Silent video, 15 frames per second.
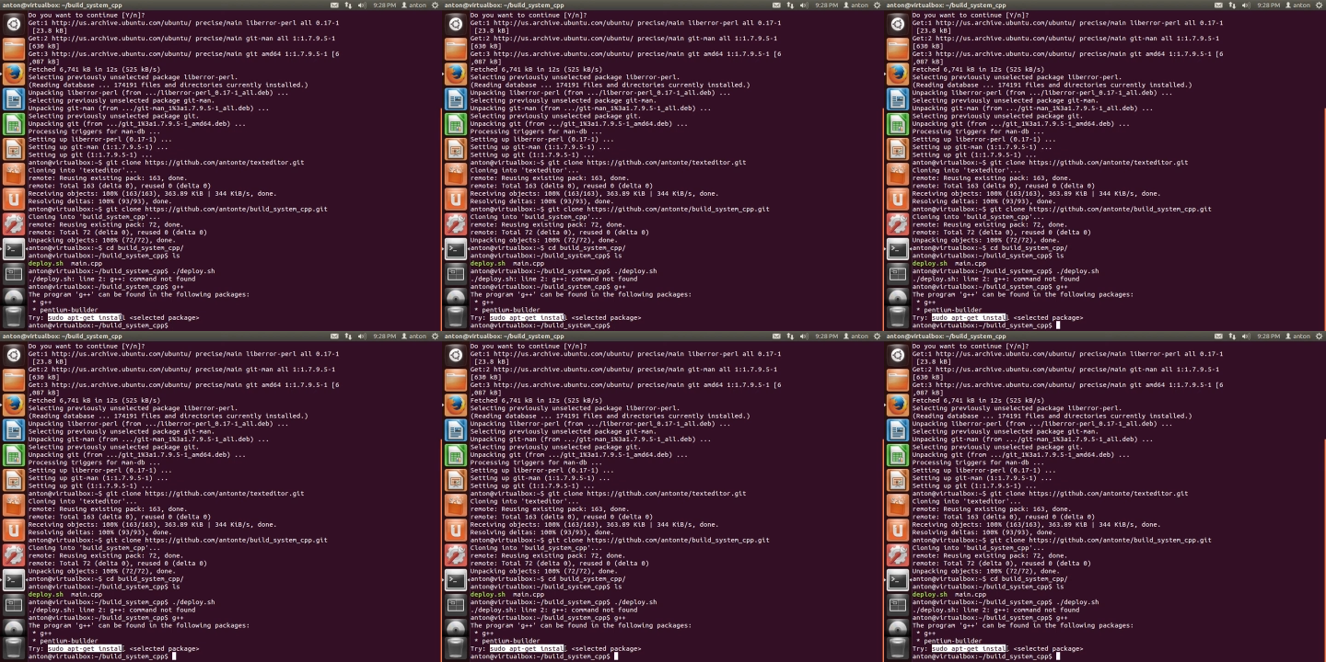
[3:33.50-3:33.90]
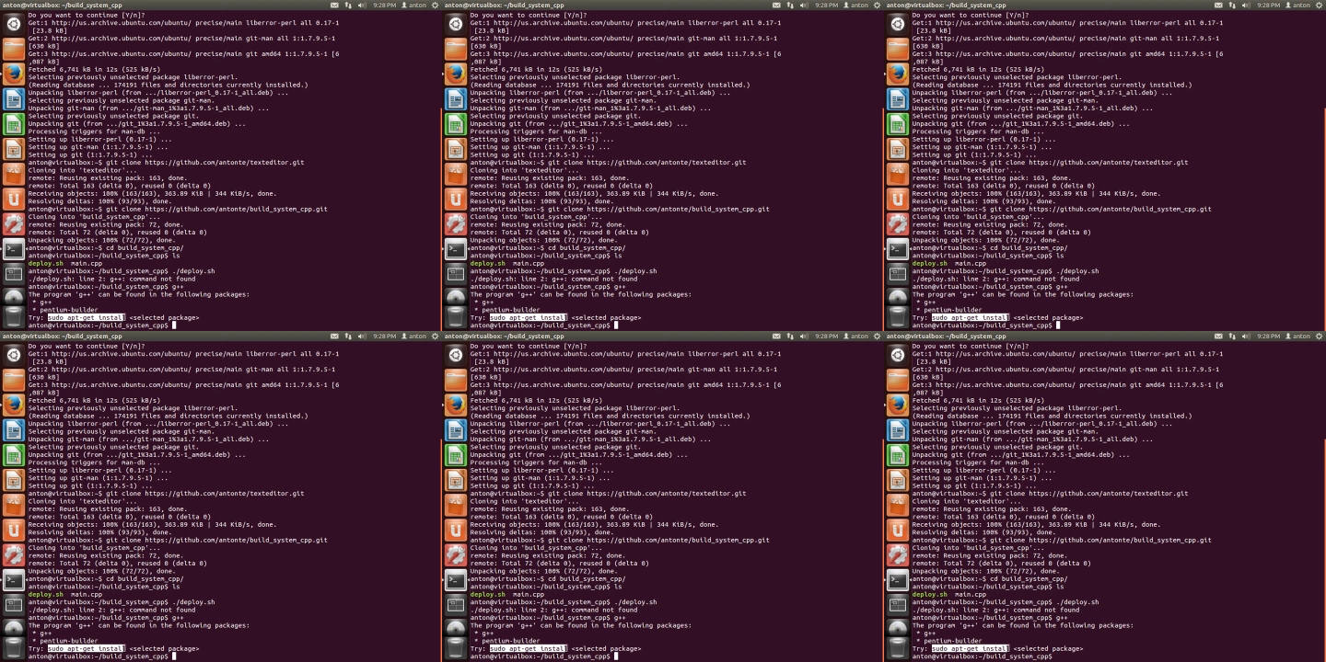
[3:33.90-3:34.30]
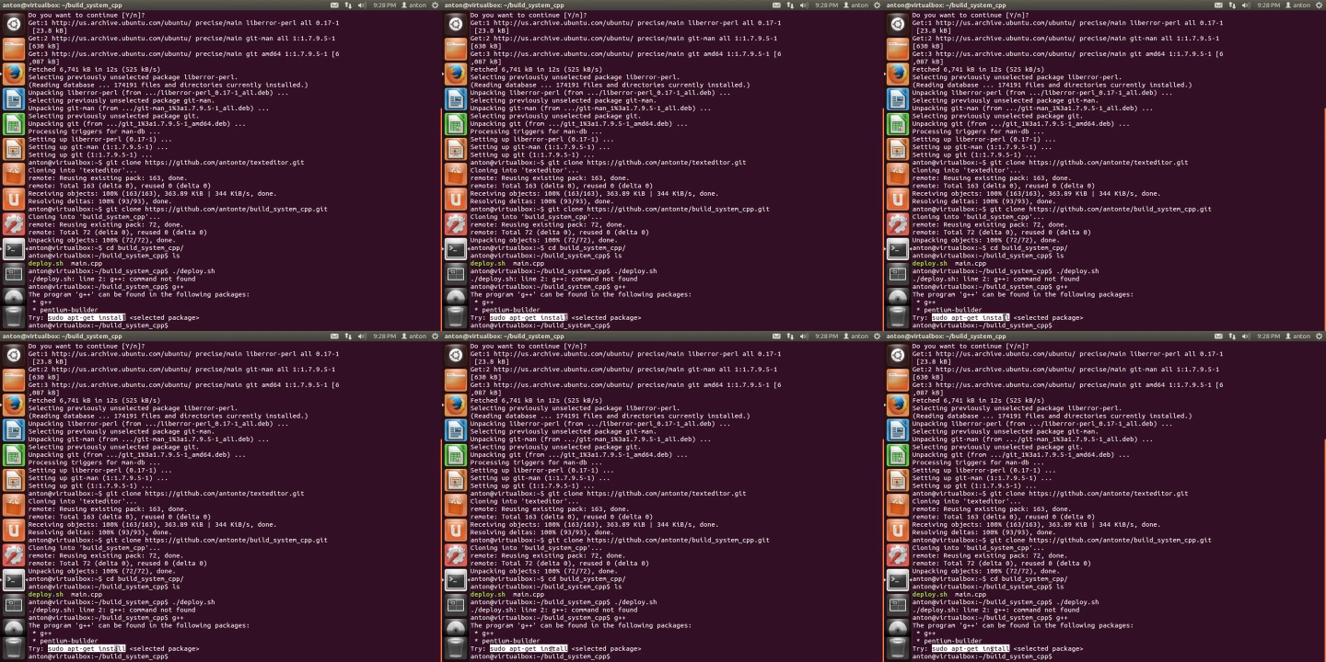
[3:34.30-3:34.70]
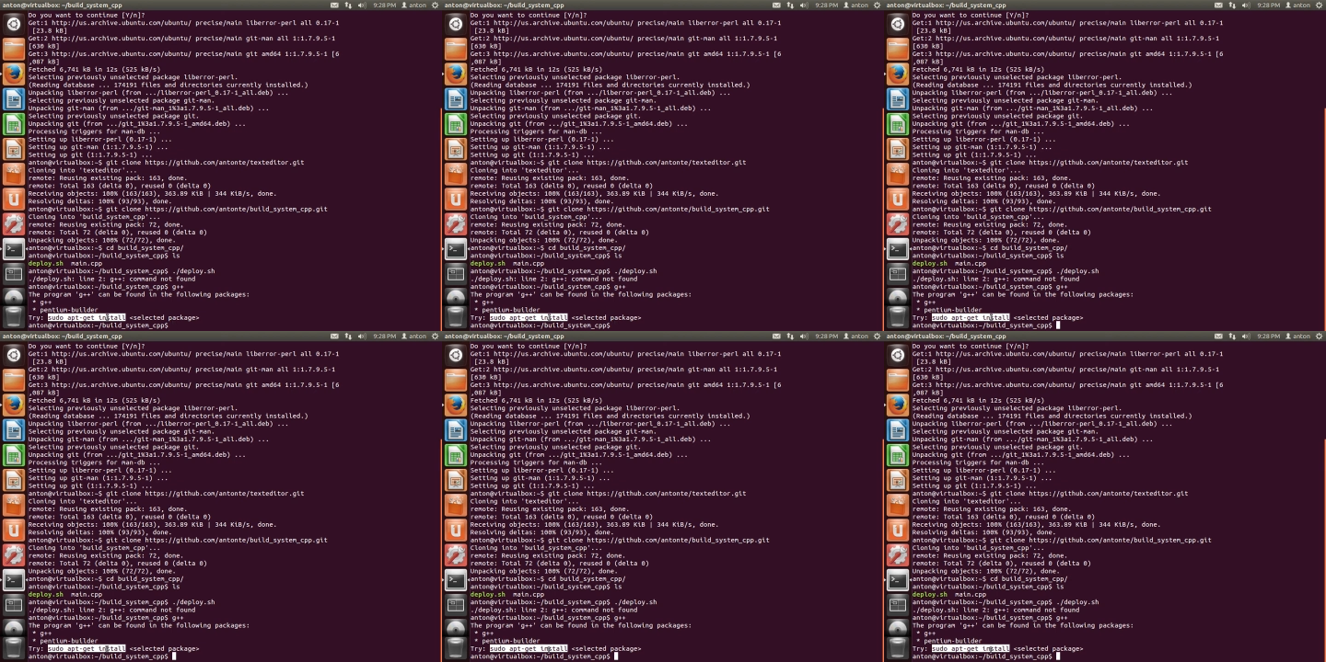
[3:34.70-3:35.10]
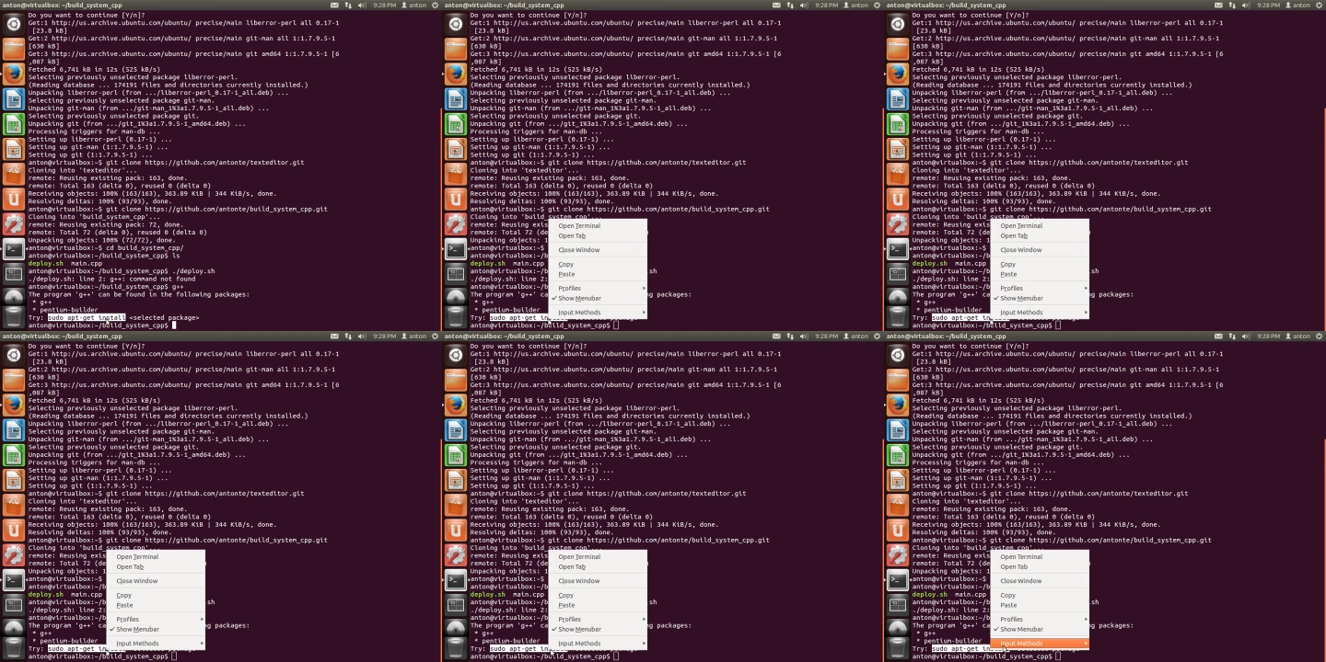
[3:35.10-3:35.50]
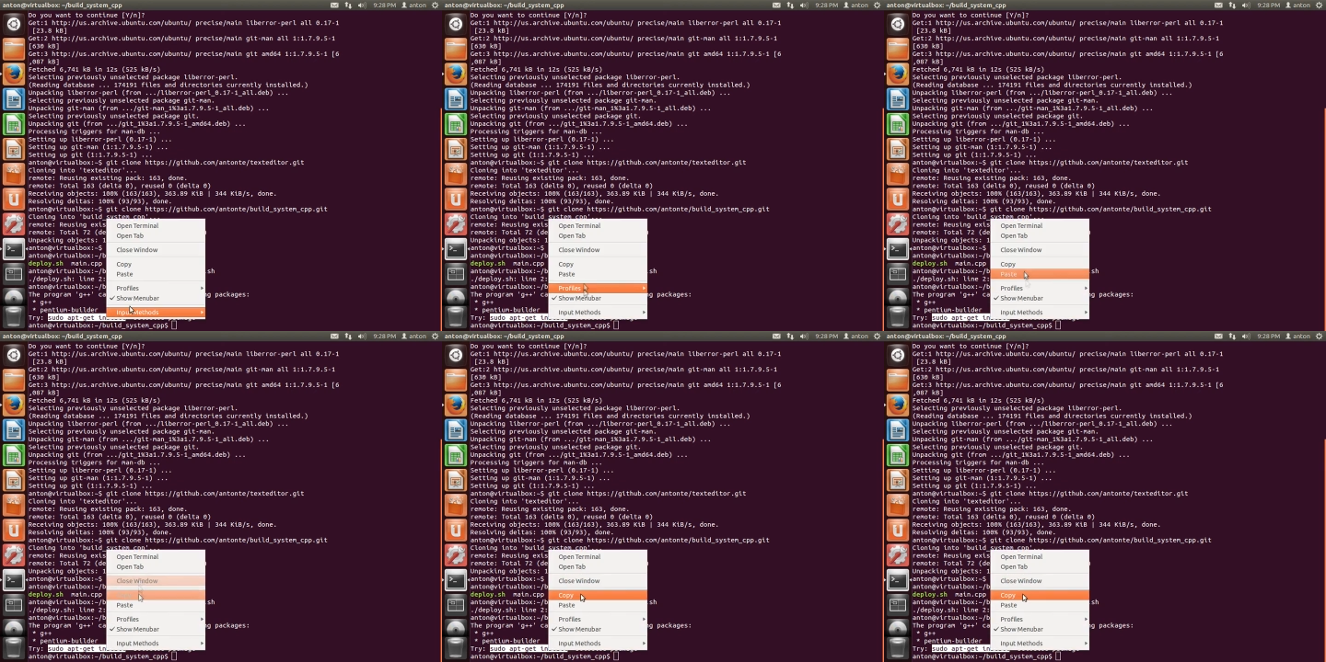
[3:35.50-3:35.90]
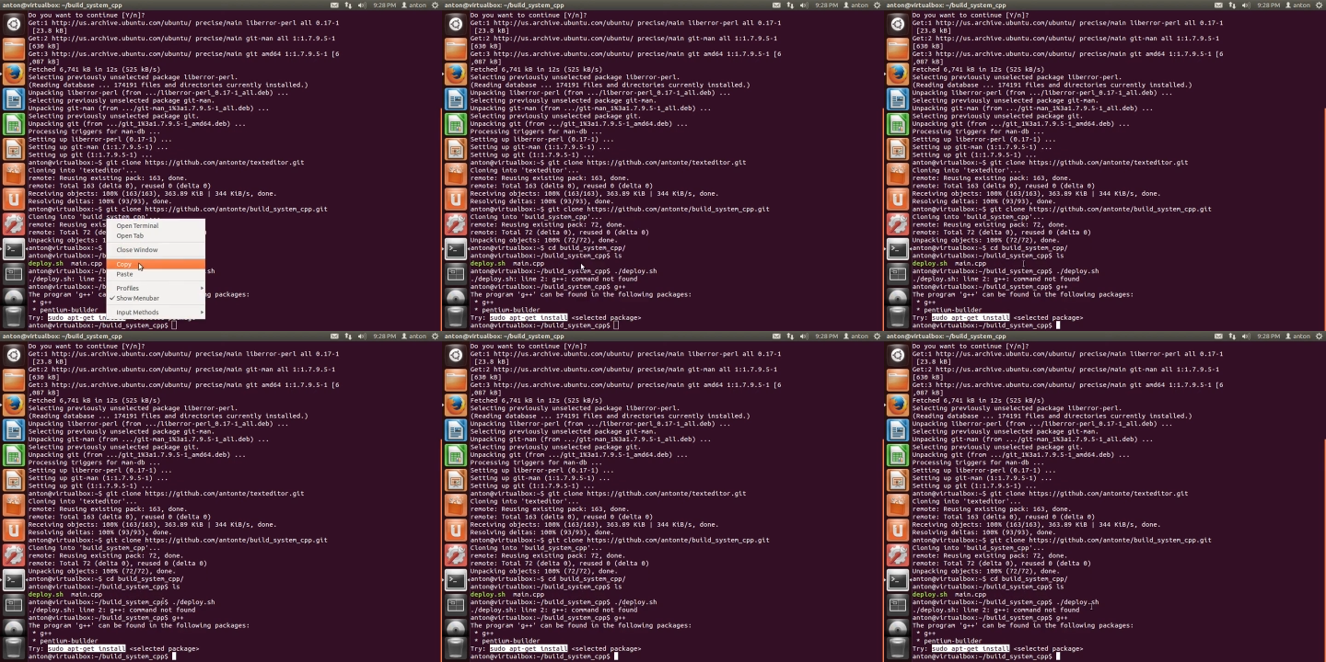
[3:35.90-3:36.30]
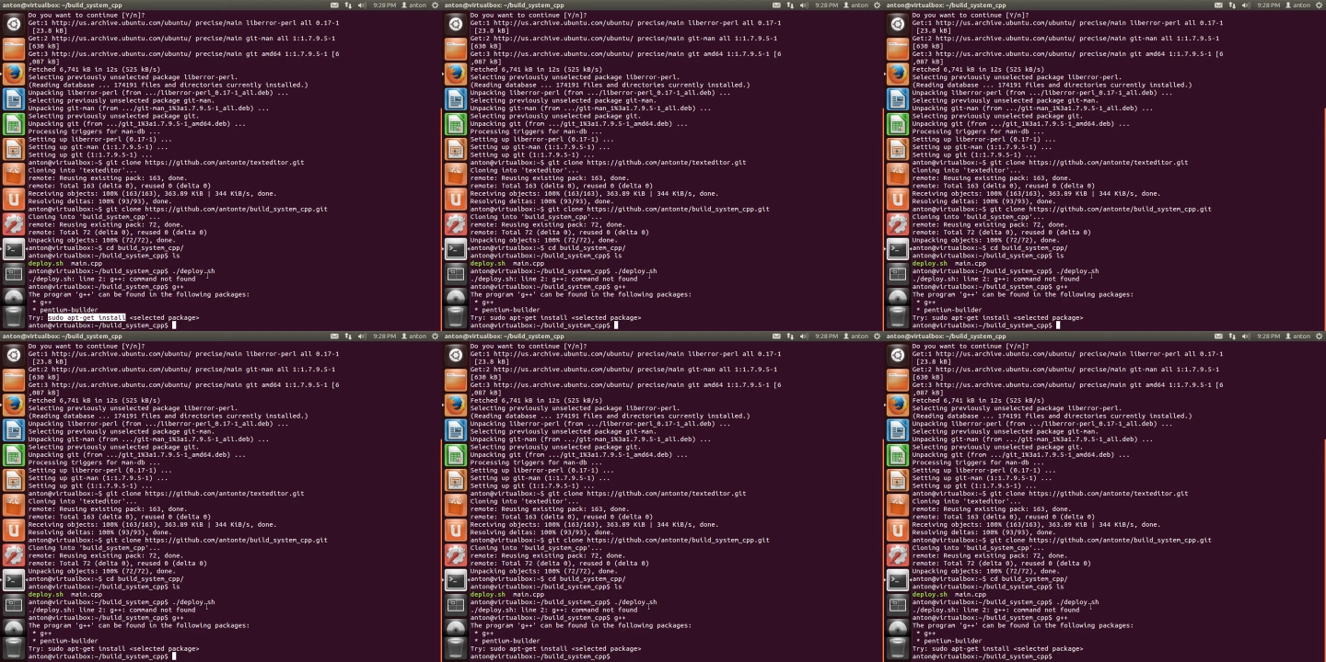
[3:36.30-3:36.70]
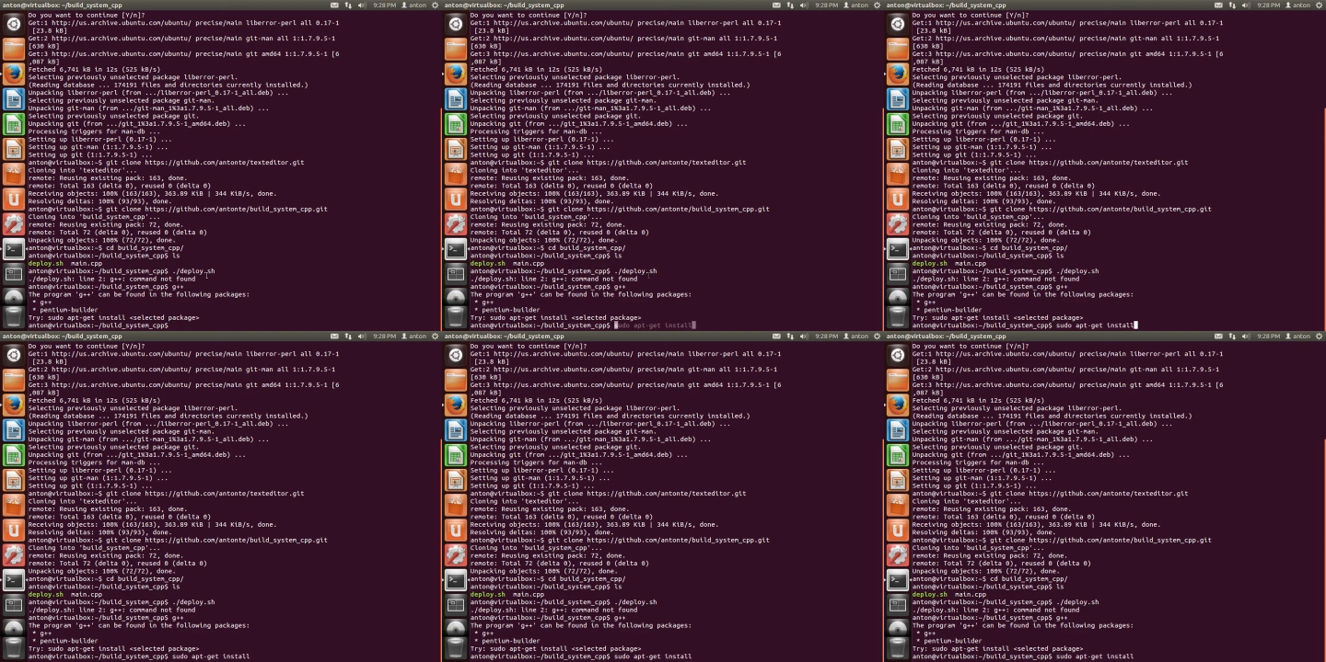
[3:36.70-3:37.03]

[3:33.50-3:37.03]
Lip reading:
(no speaker visible)